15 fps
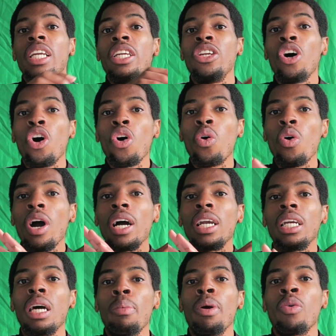No
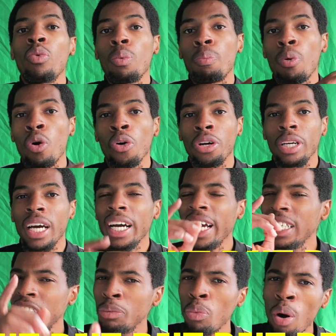Limit Report. I
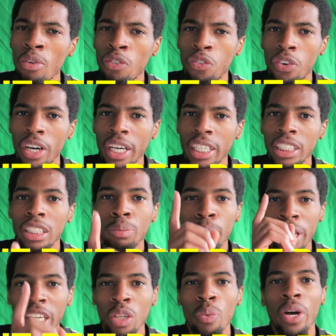guess it's more of a phrase,
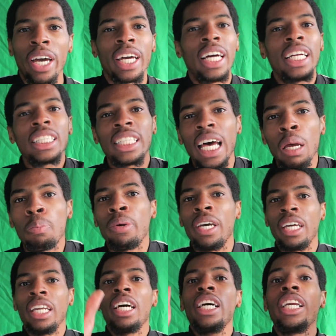but either way, type
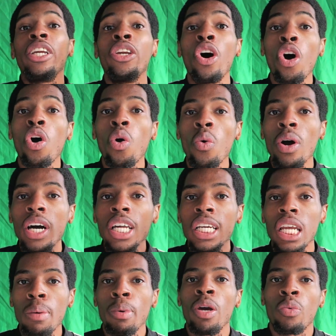in No
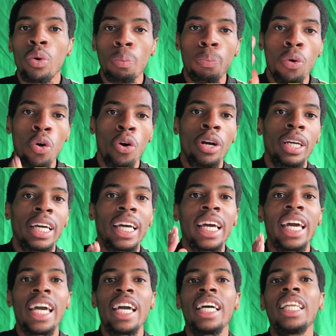Limit Report
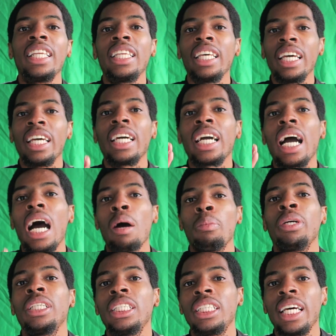in the
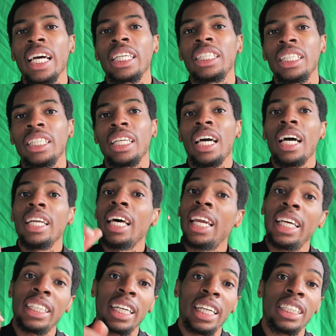comment section. Now
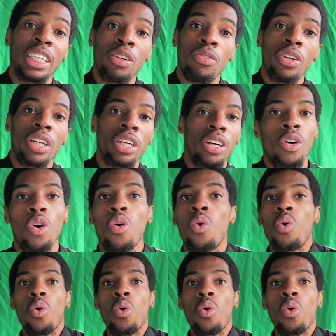let's get into the video.